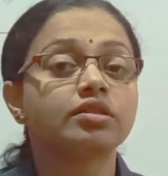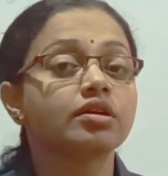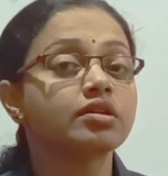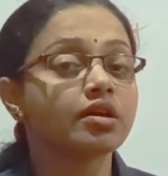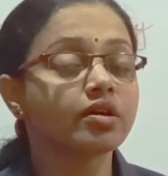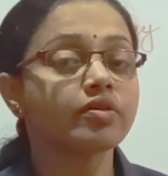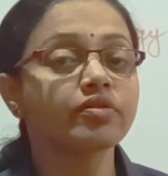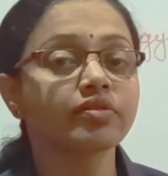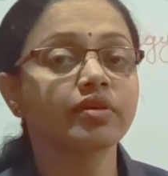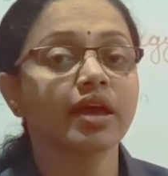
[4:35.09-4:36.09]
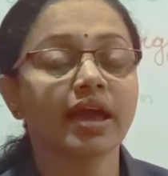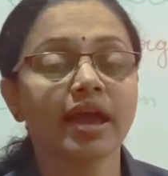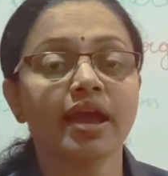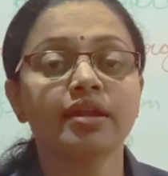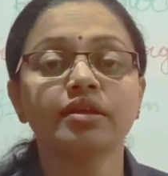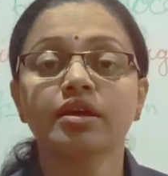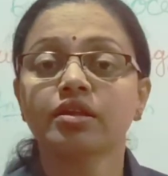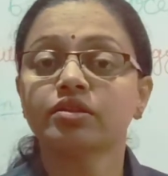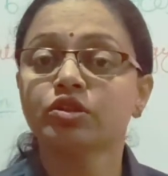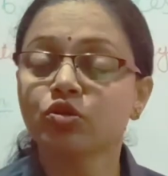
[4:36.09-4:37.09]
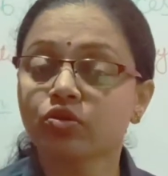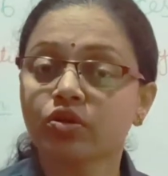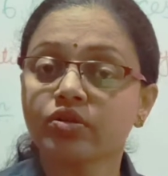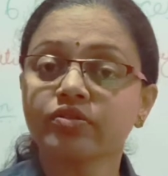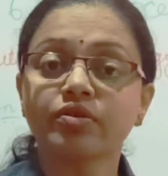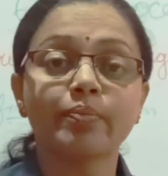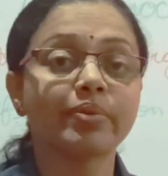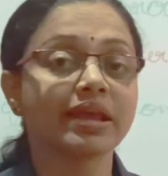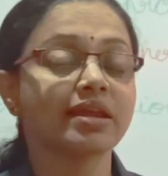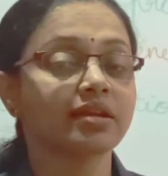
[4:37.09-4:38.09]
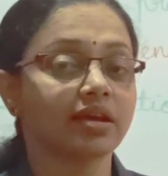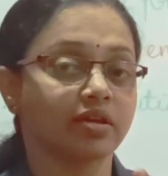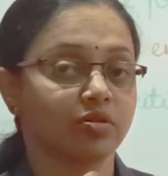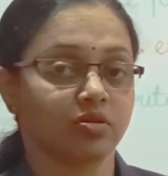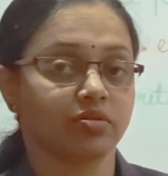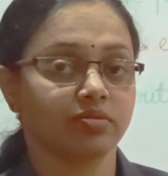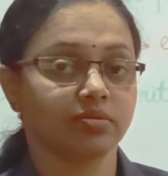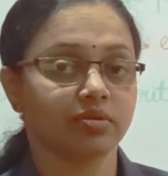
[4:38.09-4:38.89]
the nerves and neurons, brain and all.